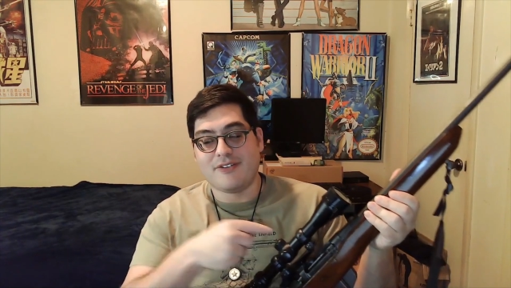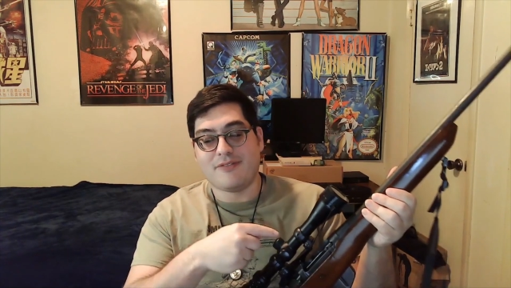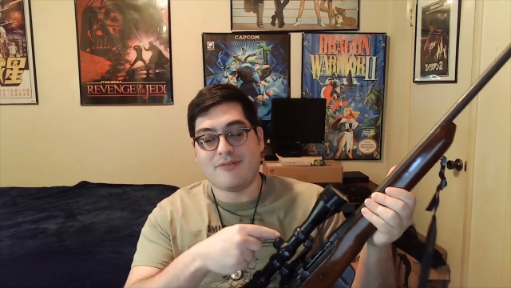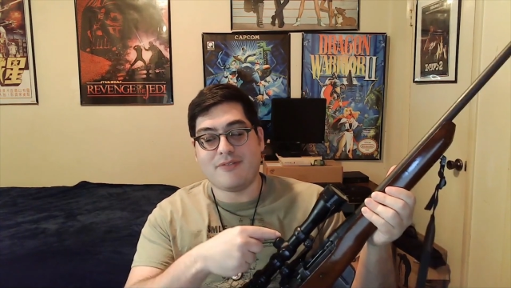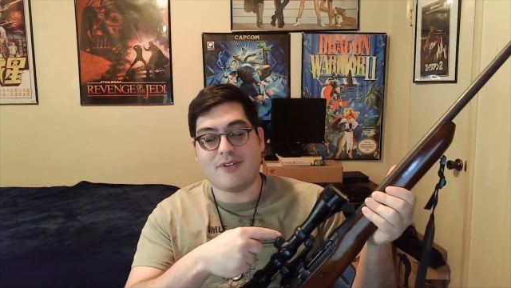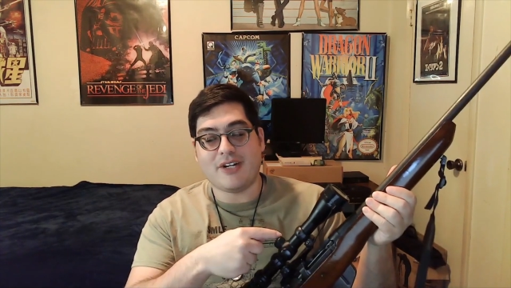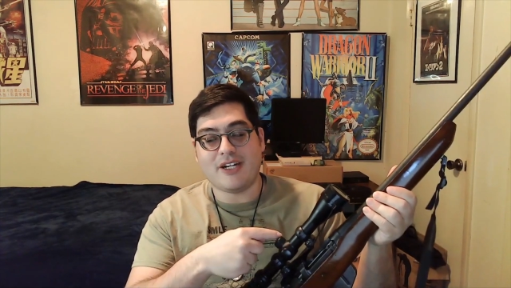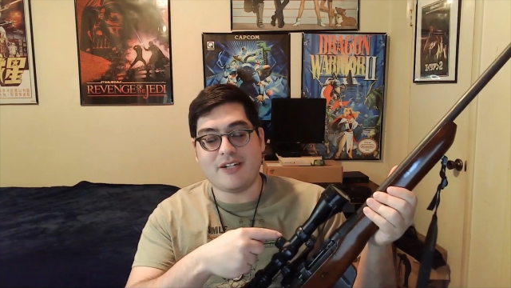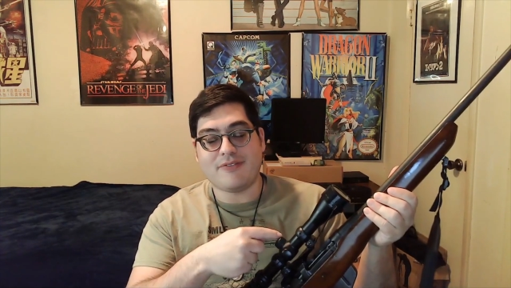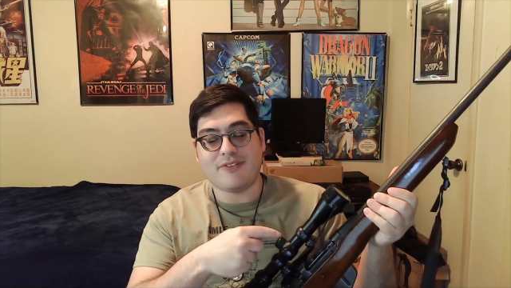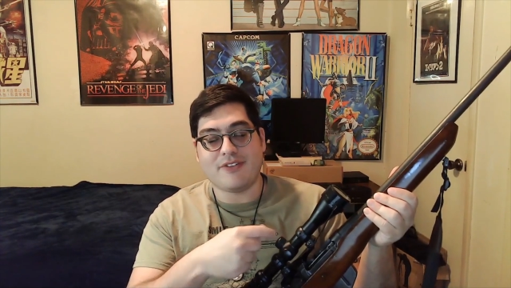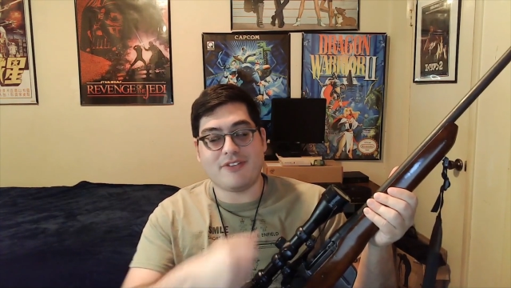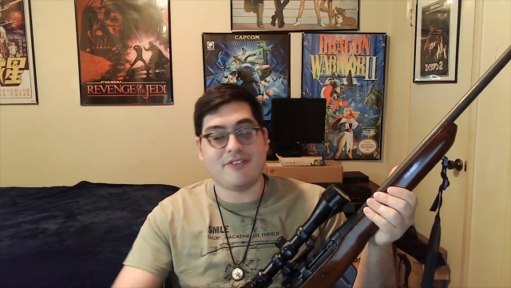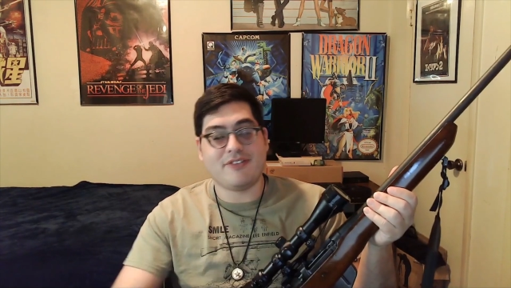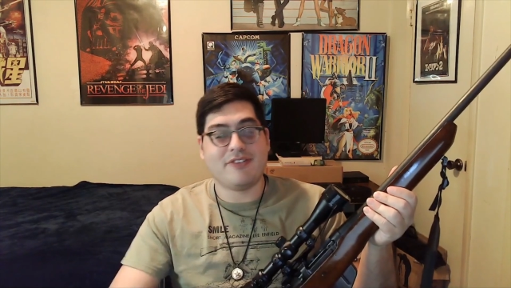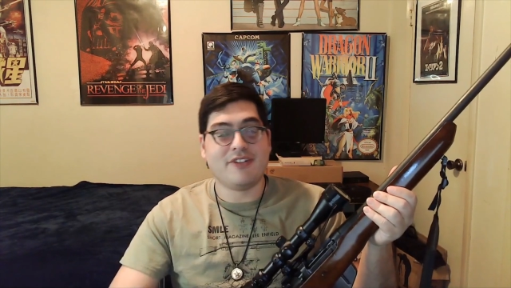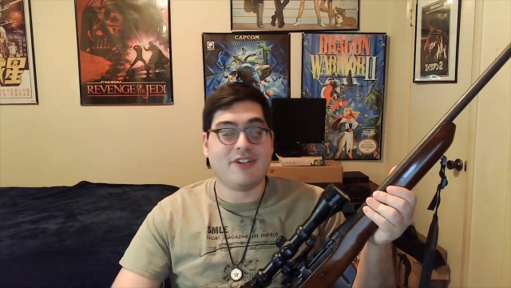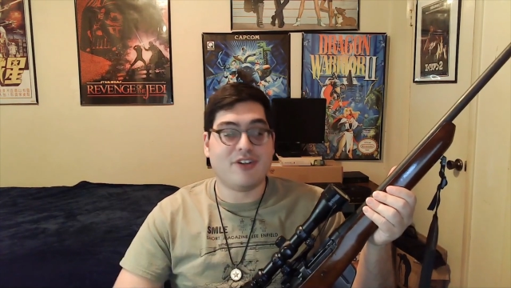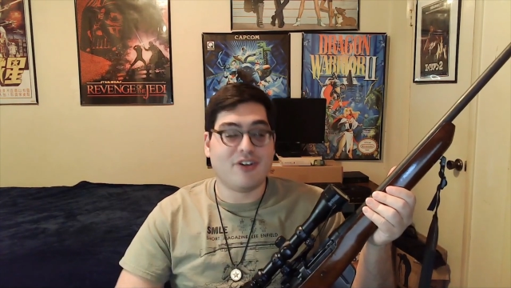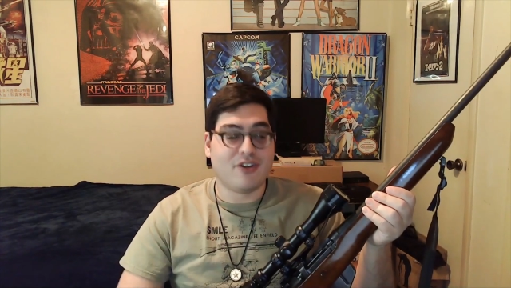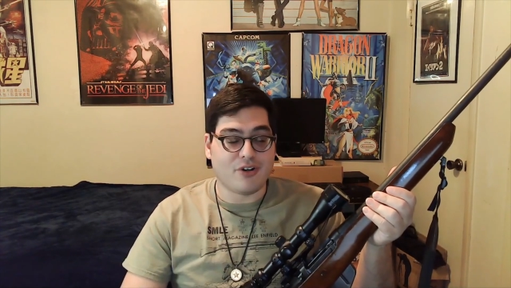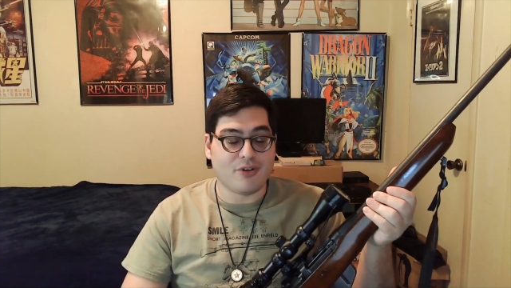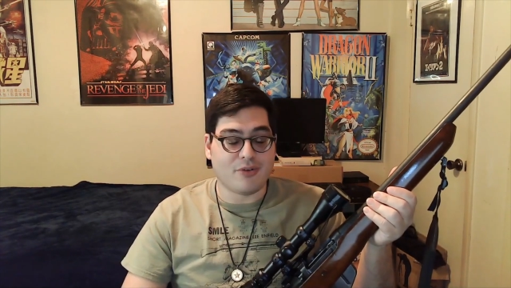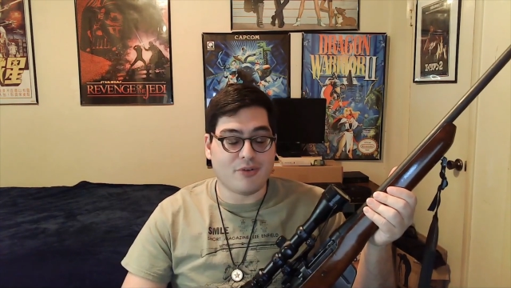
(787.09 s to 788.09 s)
rifle,
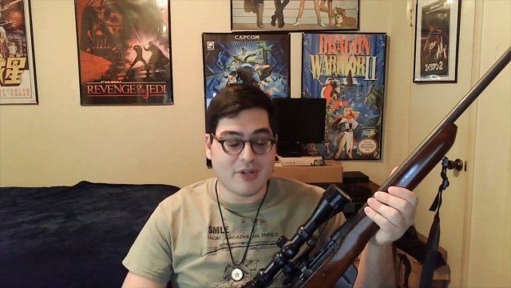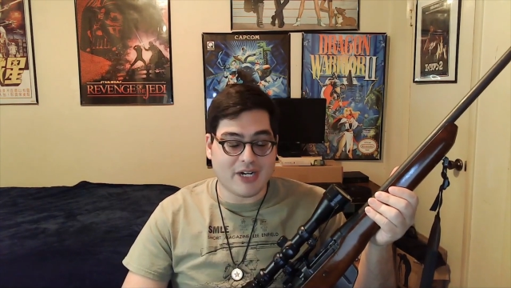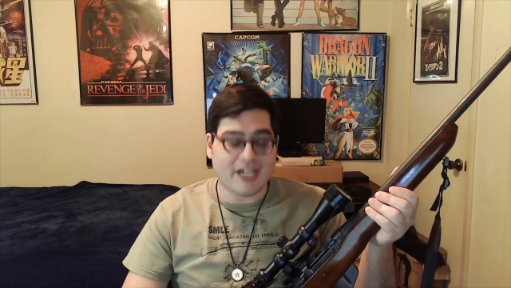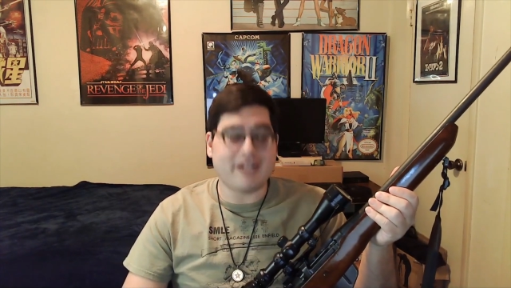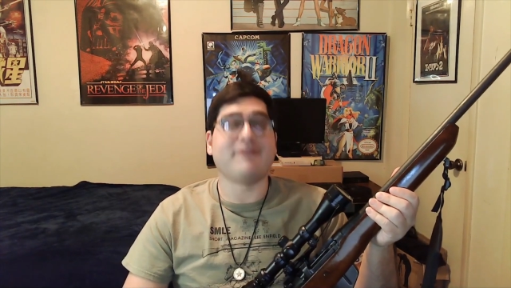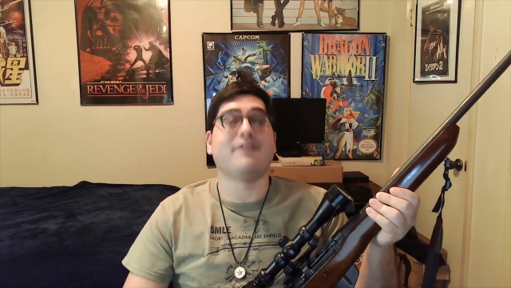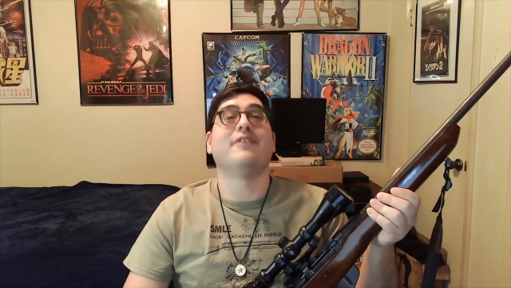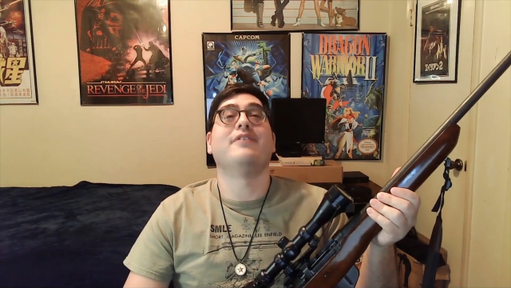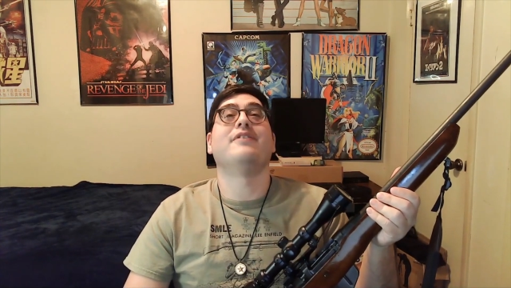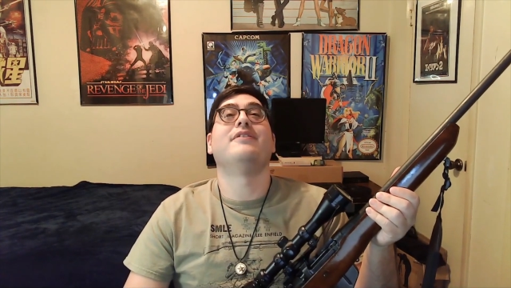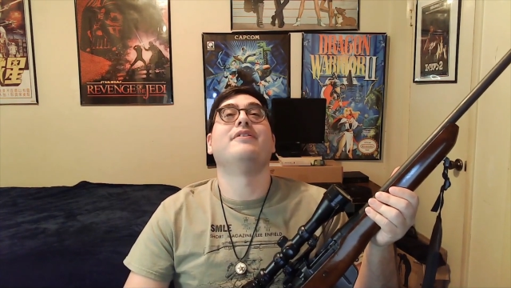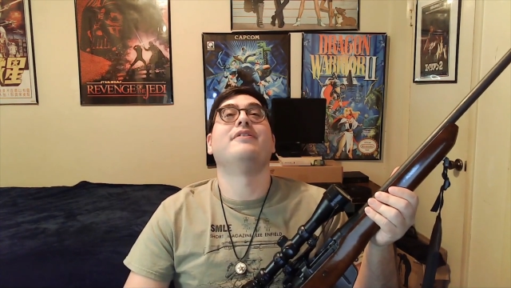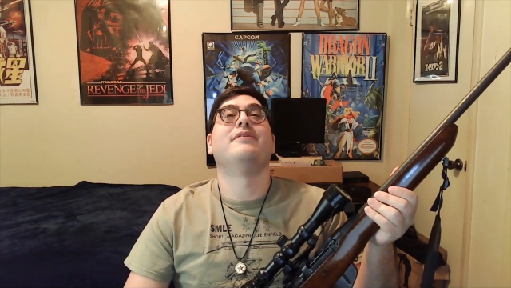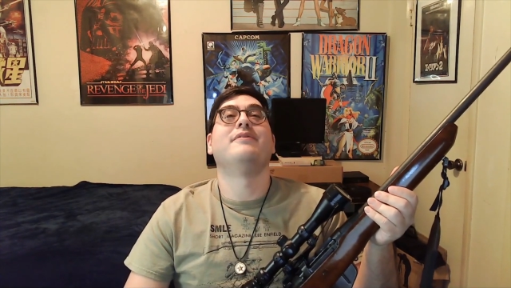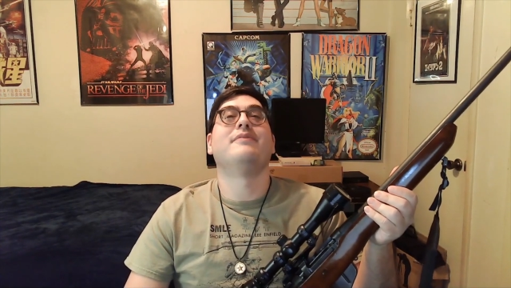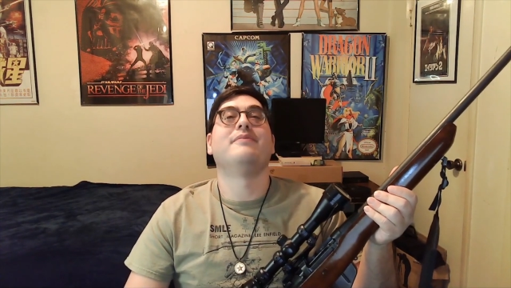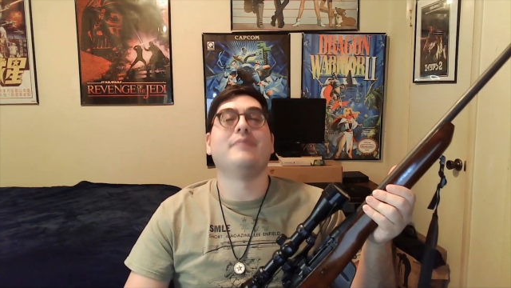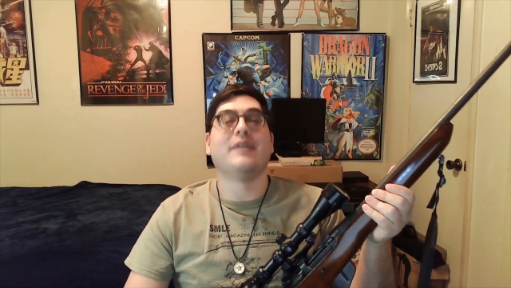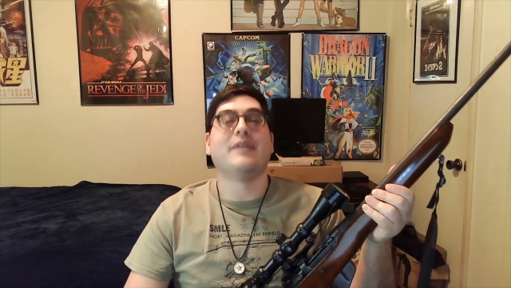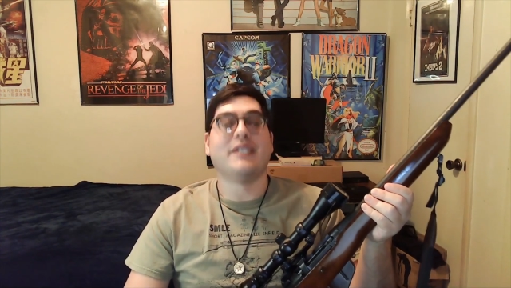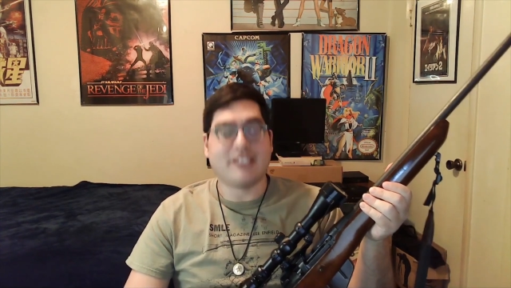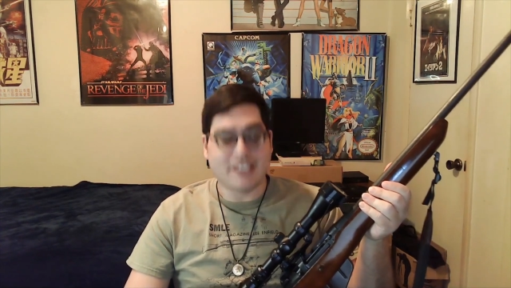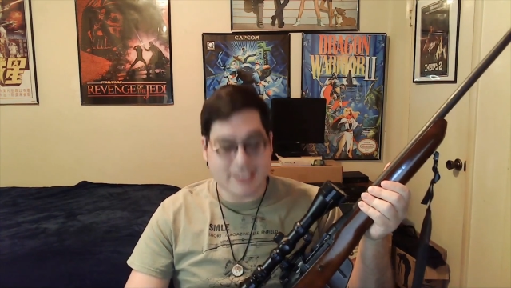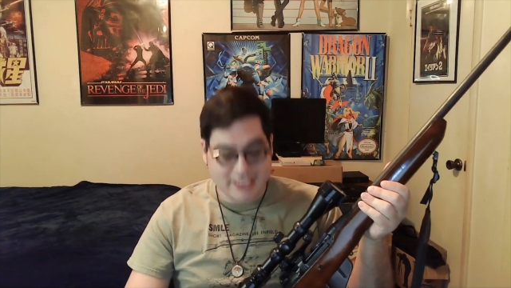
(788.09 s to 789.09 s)
or whatever
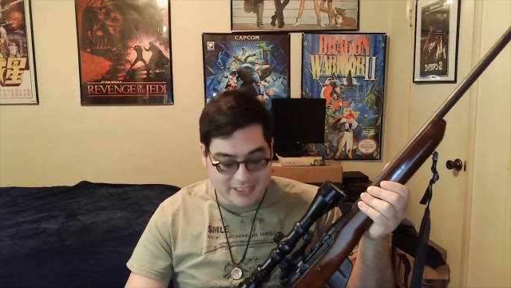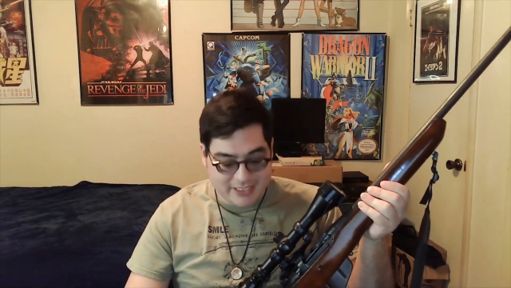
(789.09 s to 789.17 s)
makes you